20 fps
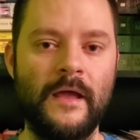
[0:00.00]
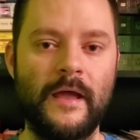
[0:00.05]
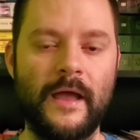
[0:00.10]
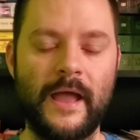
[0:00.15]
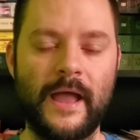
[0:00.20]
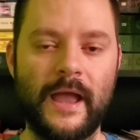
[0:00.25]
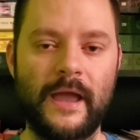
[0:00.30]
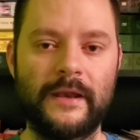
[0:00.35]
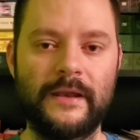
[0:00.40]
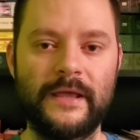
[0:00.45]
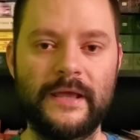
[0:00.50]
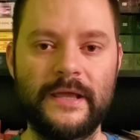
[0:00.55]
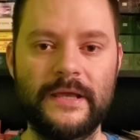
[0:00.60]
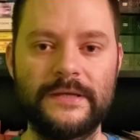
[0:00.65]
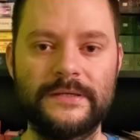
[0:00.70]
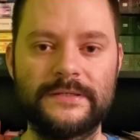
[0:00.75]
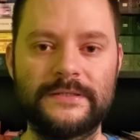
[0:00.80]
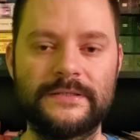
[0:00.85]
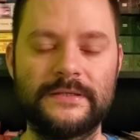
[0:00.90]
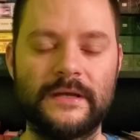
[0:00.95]
And
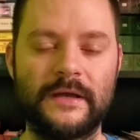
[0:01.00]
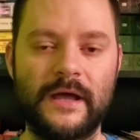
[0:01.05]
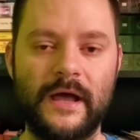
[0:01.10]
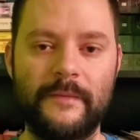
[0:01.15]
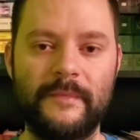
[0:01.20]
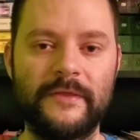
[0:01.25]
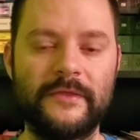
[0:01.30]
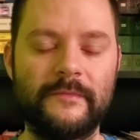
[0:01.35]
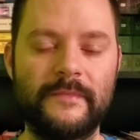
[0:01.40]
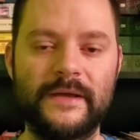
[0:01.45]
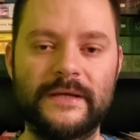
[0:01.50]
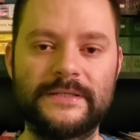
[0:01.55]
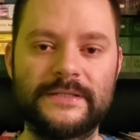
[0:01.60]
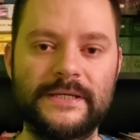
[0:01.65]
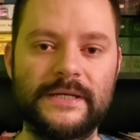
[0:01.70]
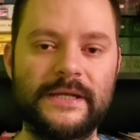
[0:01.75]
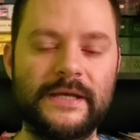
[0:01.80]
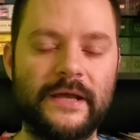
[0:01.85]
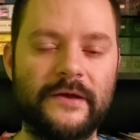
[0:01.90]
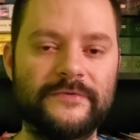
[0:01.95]
he's um, in the big
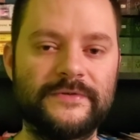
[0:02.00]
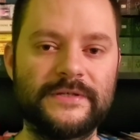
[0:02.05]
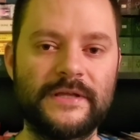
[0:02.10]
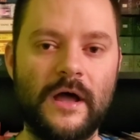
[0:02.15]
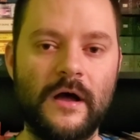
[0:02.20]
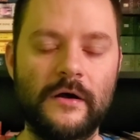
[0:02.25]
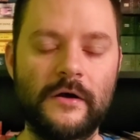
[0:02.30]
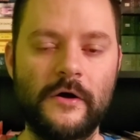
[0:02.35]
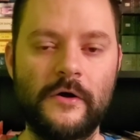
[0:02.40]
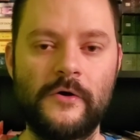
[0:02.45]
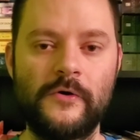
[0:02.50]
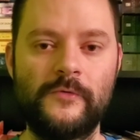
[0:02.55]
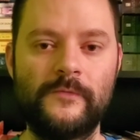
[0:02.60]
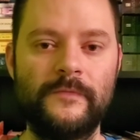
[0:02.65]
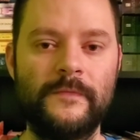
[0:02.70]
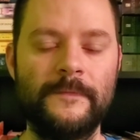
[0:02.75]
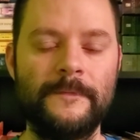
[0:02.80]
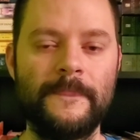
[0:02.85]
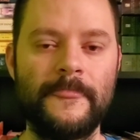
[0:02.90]
city of Stockholm